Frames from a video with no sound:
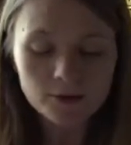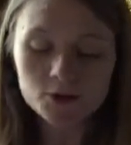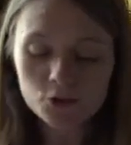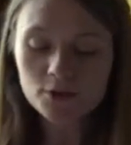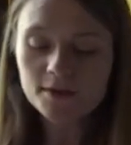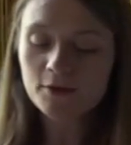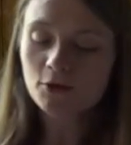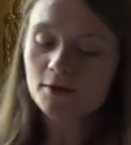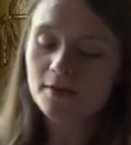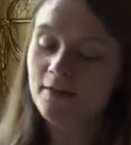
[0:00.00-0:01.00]
ensures the
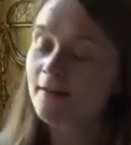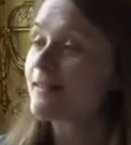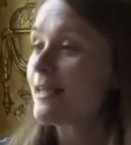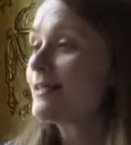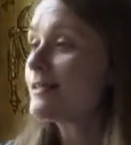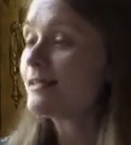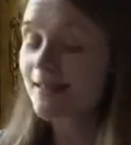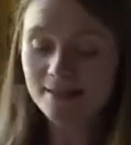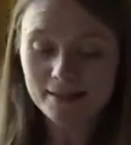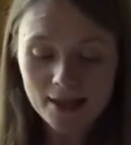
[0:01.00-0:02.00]
news of their intended
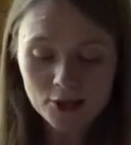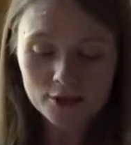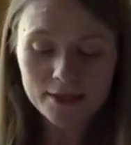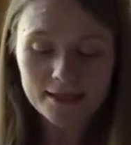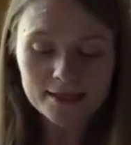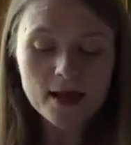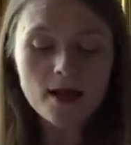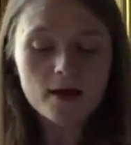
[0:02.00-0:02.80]
destination is